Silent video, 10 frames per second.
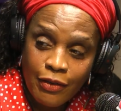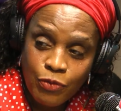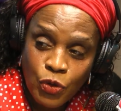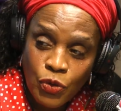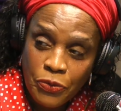
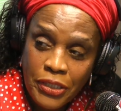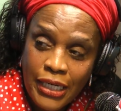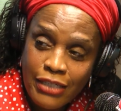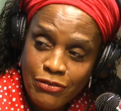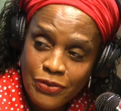2 or 3
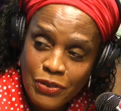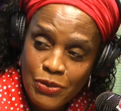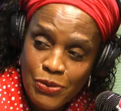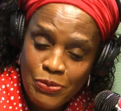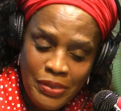days from
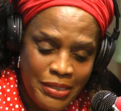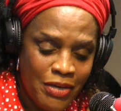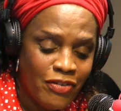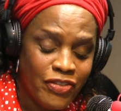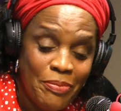school,
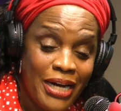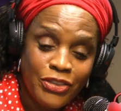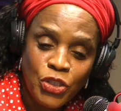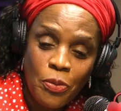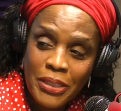somebody will
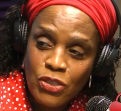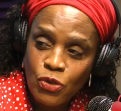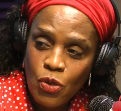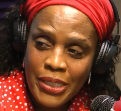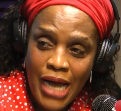show up at your
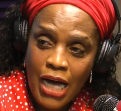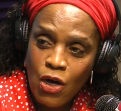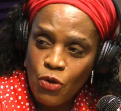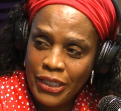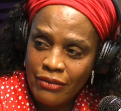door and knock
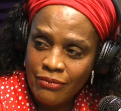on it.